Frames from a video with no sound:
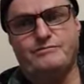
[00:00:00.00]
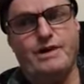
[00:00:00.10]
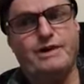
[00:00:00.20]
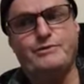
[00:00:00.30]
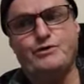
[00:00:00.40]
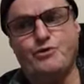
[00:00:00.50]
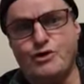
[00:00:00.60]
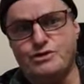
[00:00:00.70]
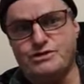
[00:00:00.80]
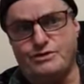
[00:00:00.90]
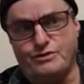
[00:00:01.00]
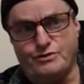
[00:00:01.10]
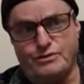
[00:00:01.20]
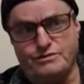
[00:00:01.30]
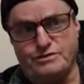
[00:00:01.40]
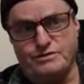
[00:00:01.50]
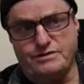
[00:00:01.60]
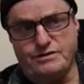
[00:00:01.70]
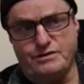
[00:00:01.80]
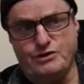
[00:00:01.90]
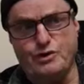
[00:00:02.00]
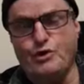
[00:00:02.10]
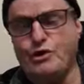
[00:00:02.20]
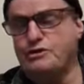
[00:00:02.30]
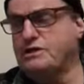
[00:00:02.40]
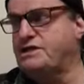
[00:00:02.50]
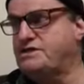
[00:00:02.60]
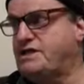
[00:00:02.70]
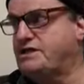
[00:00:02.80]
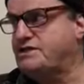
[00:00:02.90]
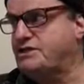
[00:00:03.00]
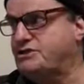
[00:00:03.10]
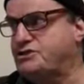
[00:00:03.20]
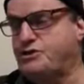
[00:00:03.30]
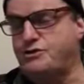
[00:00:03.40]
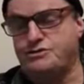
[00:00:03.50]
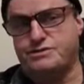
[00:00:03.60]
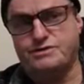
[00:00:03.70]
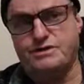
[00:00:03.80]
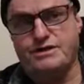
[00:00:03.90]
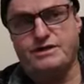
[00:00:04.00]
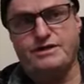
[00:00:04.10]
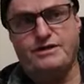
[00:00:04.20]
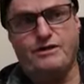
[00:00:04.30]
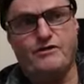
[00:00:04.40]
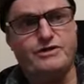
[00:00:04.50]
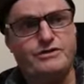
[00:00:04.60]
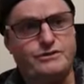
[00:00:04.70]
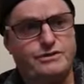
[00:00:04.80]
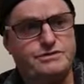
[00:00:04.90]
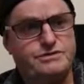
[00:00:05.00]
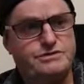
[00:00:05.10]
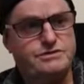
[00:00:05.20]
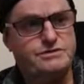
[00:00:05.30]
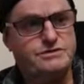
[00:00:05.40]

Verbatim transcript: Maybe worse than the world. The world at least has an excuse of ignorance,